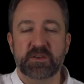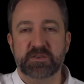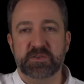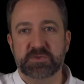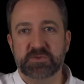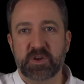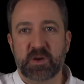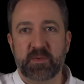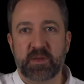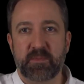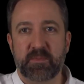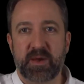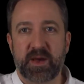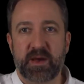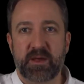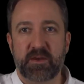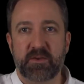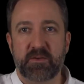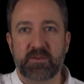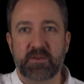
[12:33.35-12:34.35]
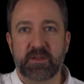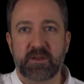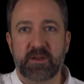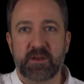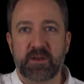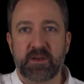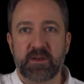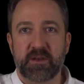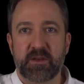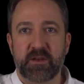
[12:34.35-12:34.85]
strumming pattern
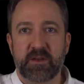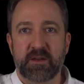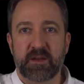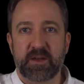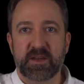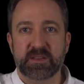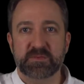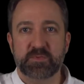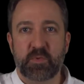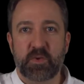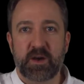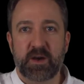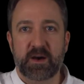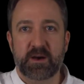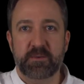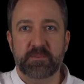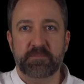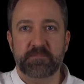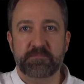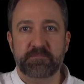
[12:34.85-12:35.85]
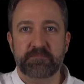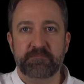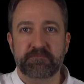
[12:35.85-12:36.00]
as well,